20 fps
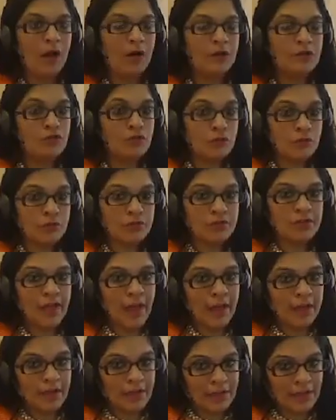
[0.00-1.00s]
Students
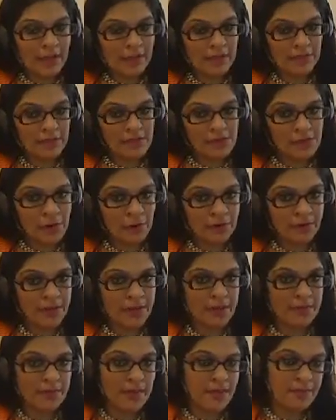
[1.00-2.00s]
can, in case they're not
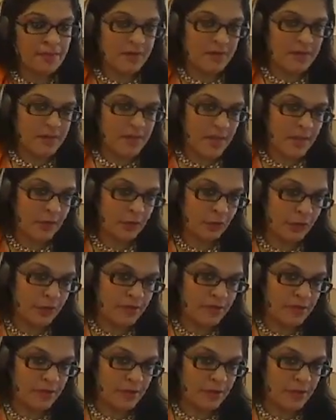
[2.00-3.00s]
taking the SAT, they could
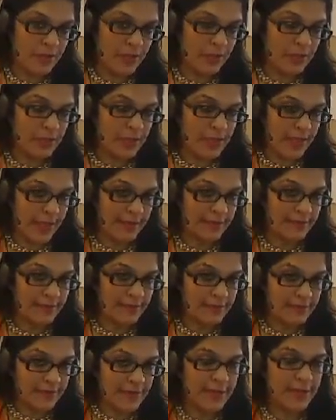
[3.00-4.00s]
consider taking the
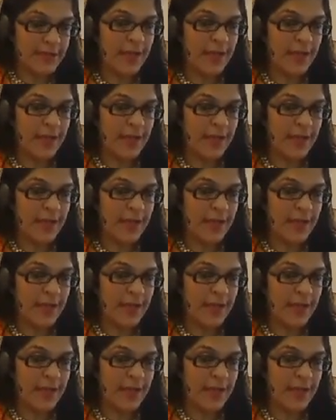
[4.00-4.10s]
ACT,